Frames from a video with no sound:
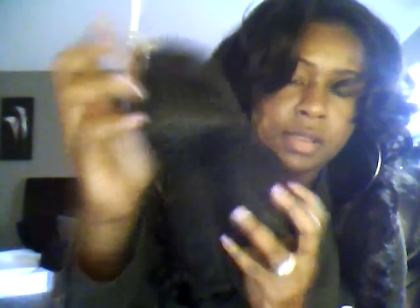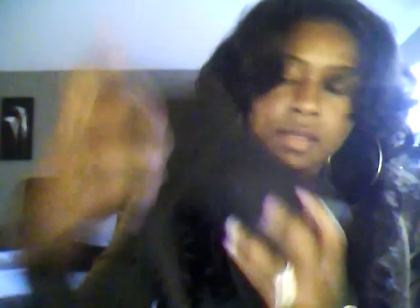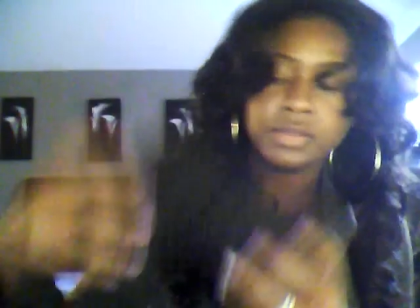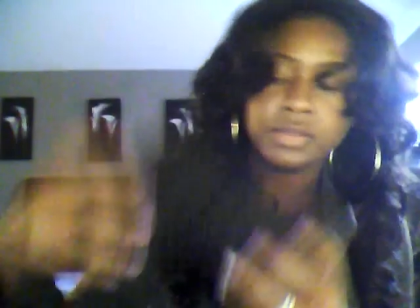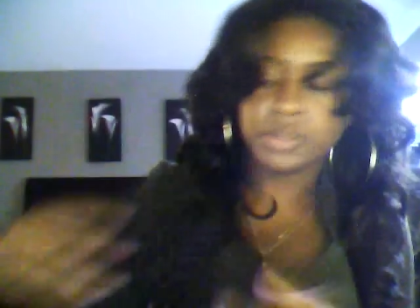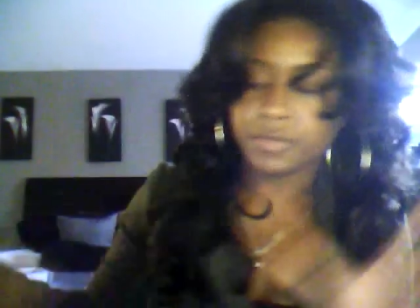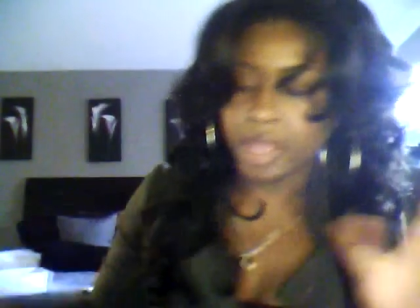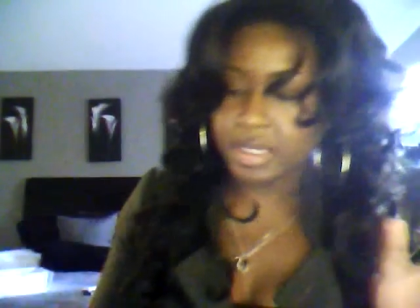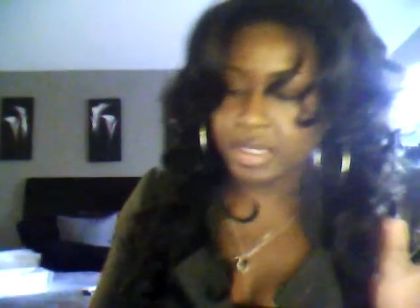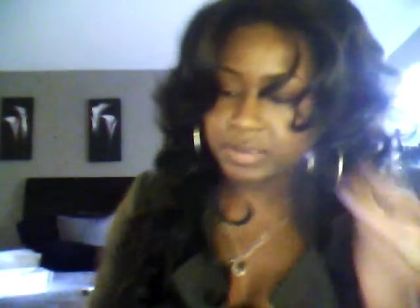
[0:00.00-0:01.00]
So
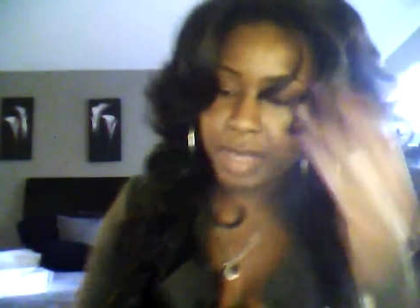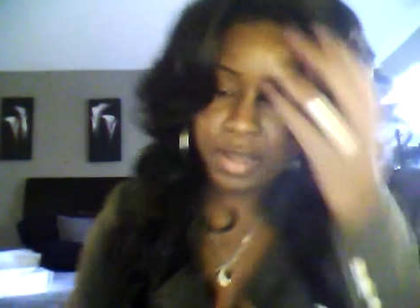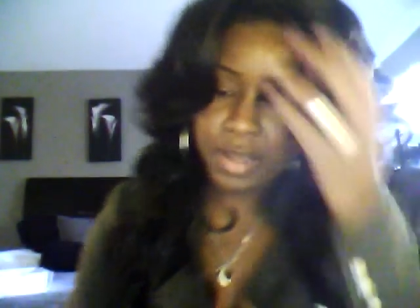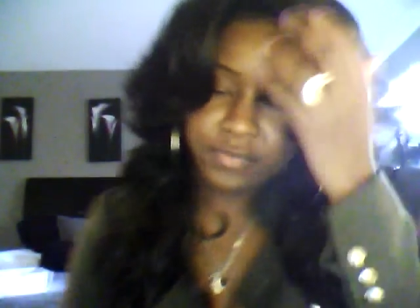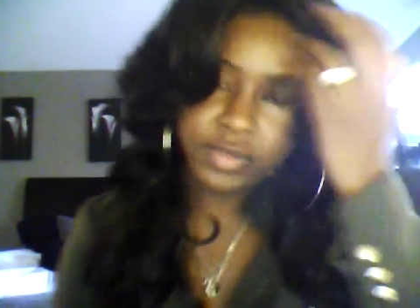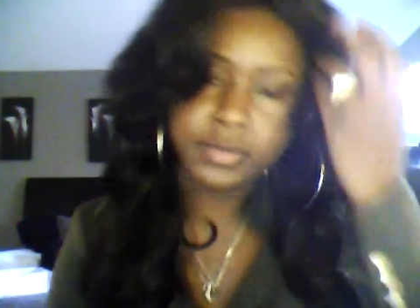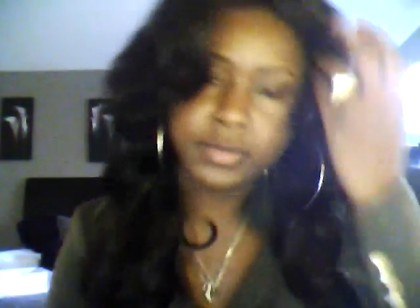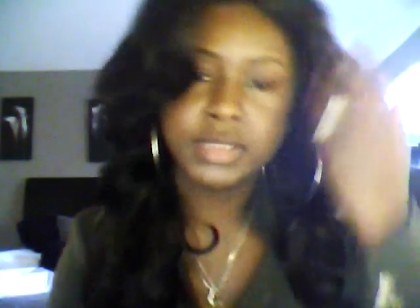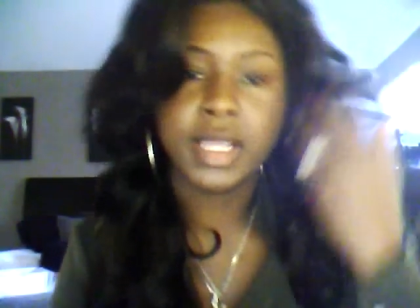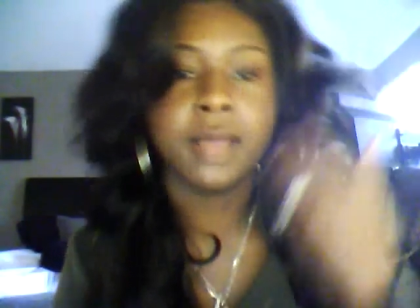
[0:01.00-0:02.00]
that is my outfit of the
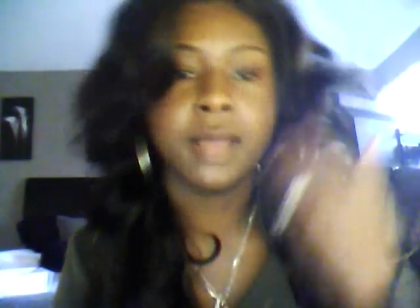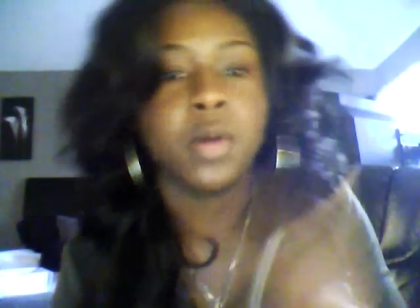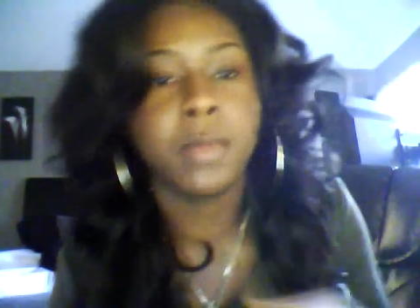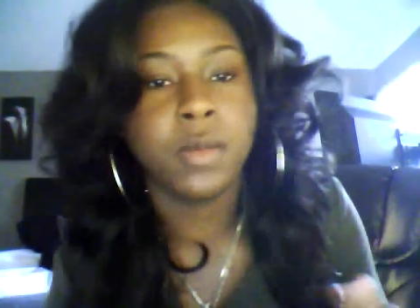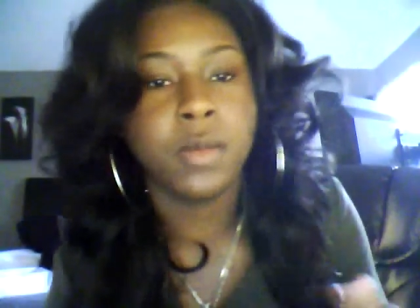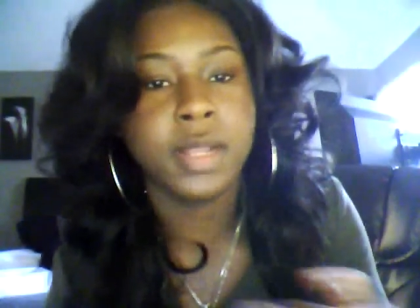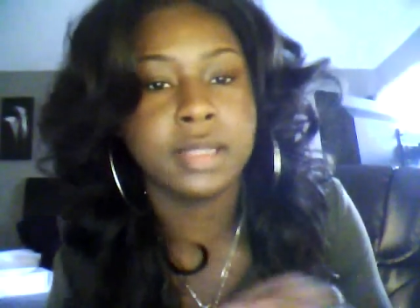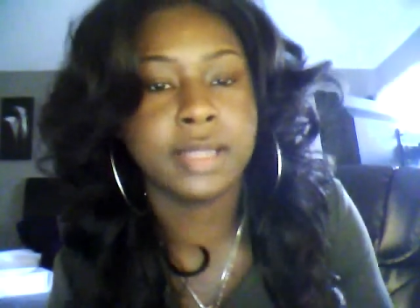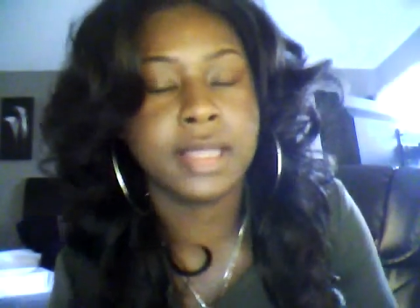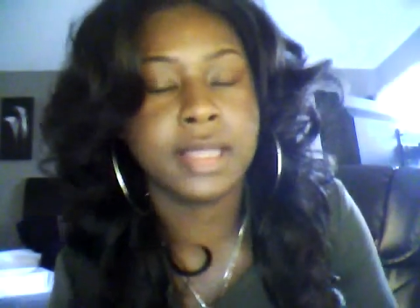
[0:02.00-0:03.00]
day. I'm on my way to
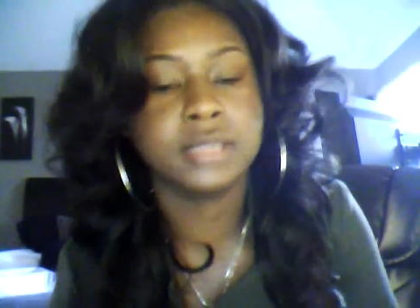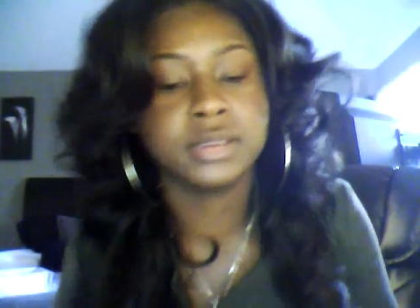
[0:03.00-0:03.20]
class.